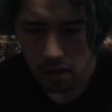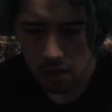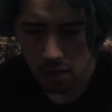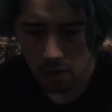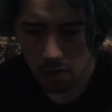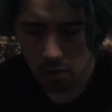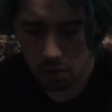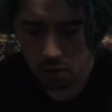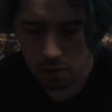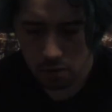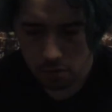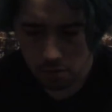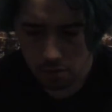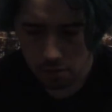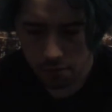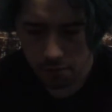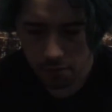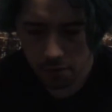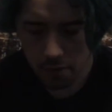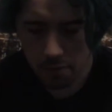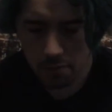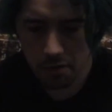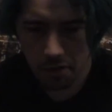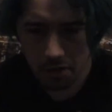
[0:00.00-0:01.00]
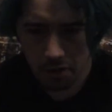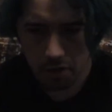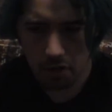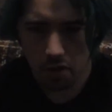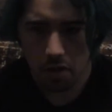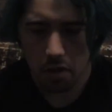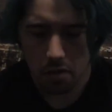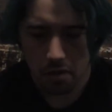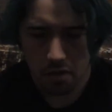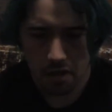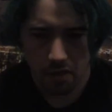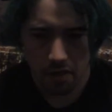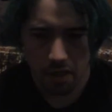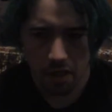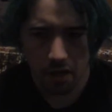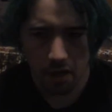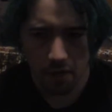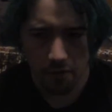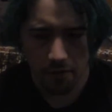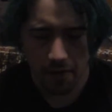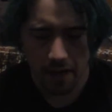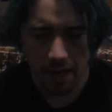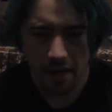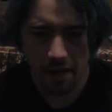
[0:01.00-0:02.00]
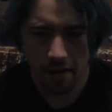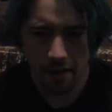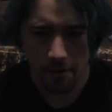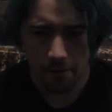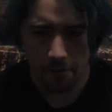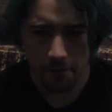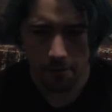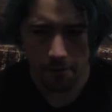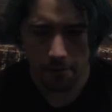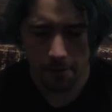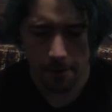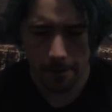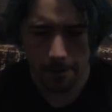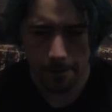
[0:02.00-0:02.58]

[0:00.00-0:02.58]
or films and shows, that they often have,